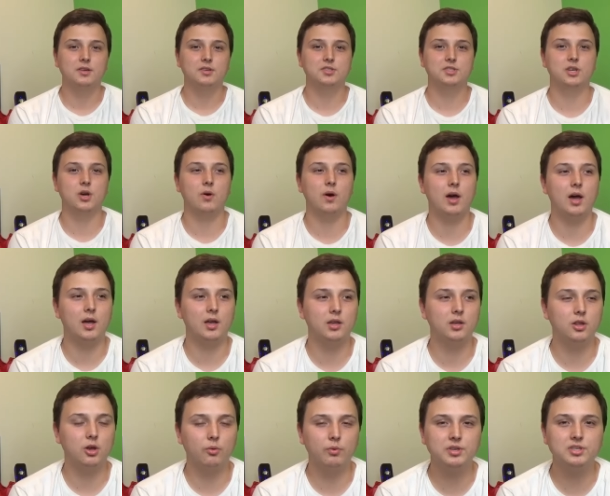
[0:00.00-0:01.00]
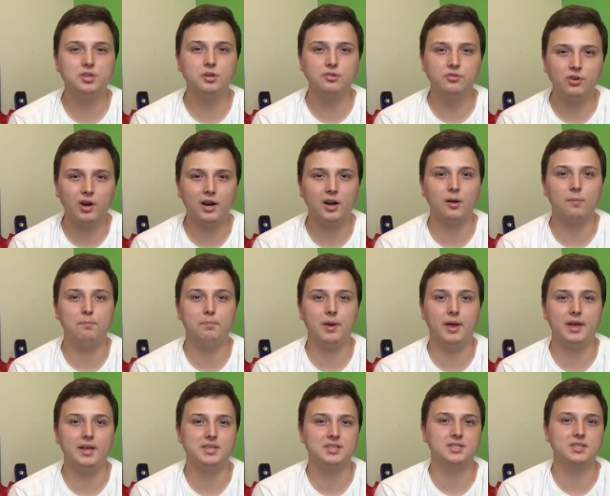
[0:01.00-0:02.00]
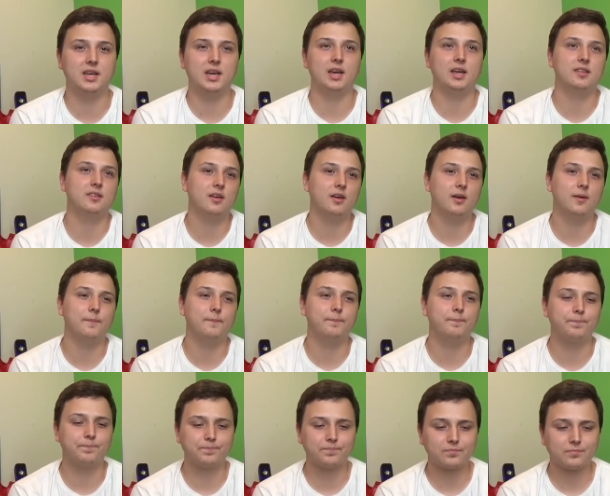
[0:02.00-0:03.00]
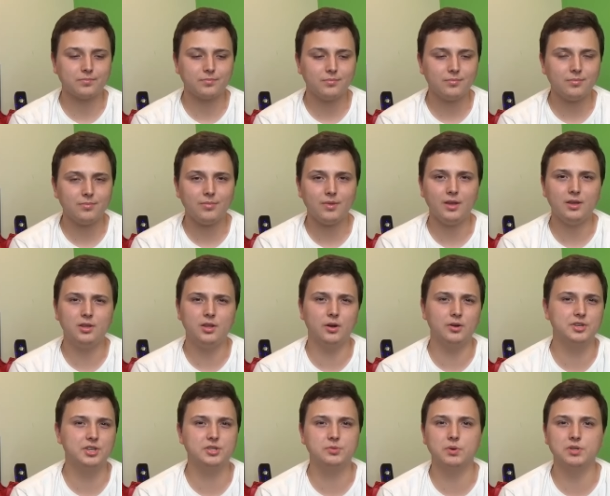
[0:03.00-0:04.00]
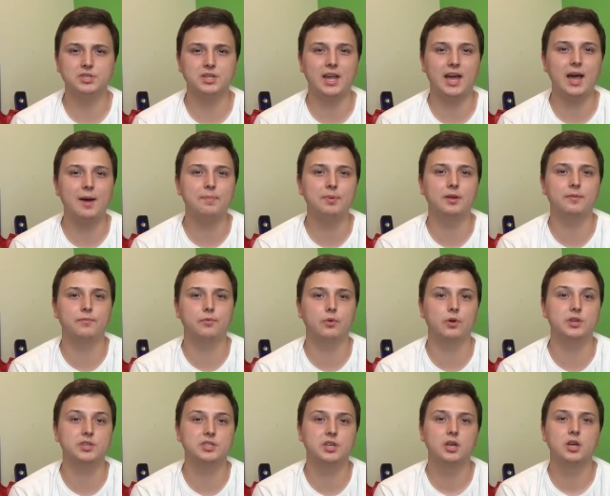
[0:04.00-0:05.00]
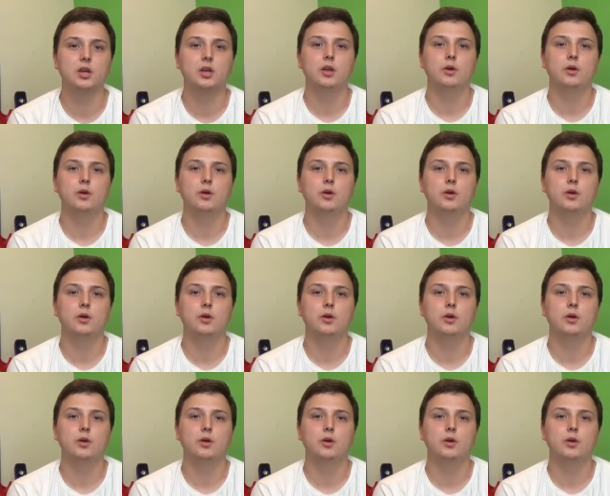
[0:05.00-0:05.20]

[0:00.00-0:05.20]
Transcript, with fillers: So, uh, you know, we still tried our best and, um, you know, it just wasn't happening for us.